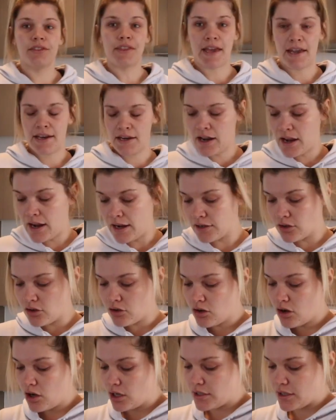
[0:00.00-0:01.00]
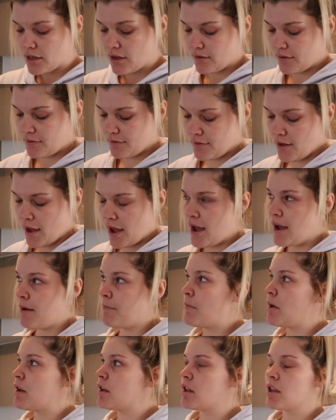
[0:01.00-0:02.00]
Then I got some
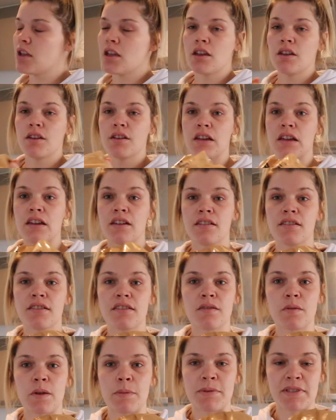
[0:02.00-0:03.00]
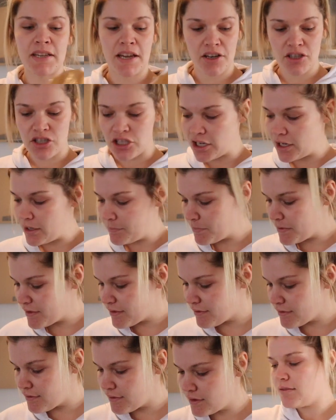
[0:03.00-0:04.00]
sweet potato chips,
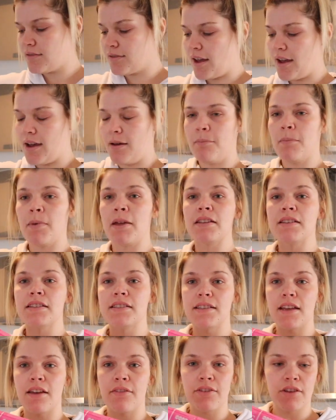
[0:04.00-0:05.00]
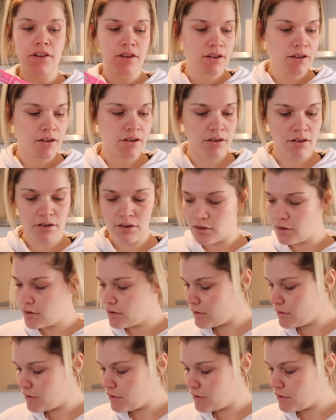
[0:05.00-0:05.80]
some Devon,